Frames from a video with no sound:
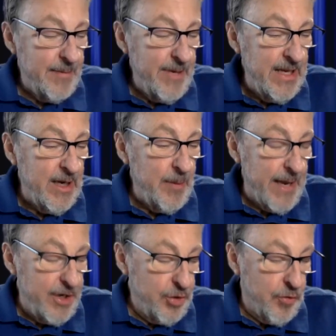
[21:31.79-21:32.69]
me a little
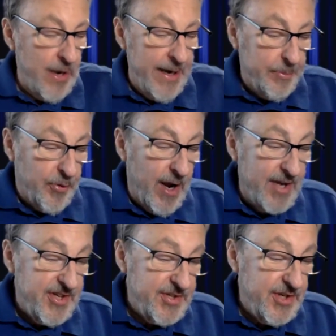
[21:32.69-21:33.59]
about your writing
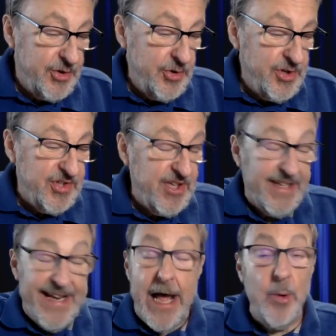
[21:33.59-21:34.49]
process did you just sit
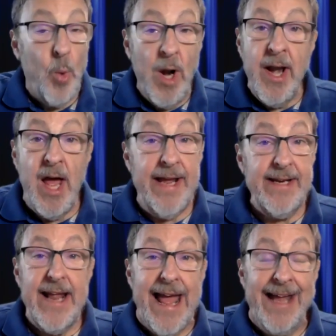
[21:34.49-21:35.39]
down one
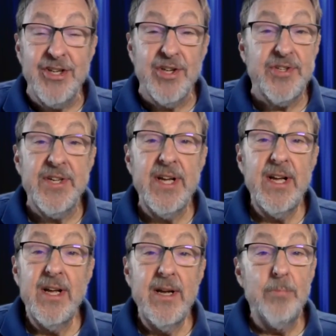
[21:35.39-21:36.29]
night and just
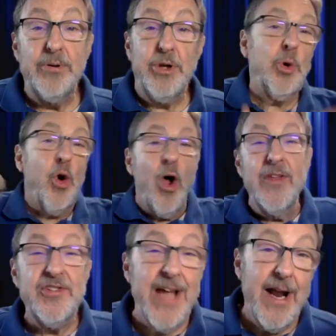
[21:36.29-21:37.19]
puke all
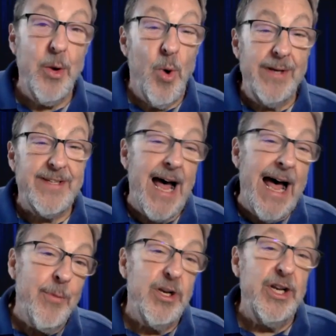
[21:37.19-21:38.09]
this out at one
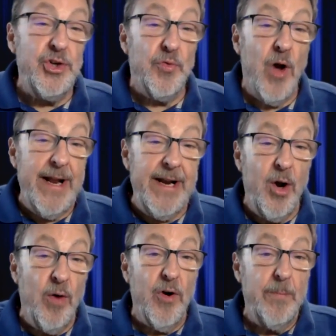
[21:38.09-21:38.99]
time or did you write it
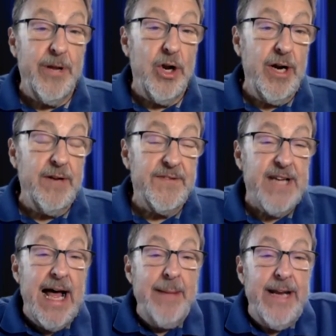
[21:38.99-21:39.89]
over a period of
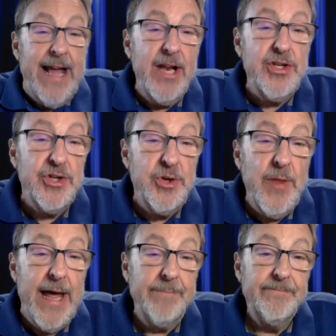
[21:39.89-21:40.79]
time and how did you do
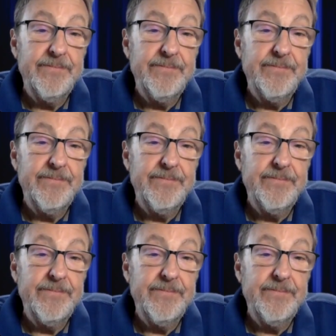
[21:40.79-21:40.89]
that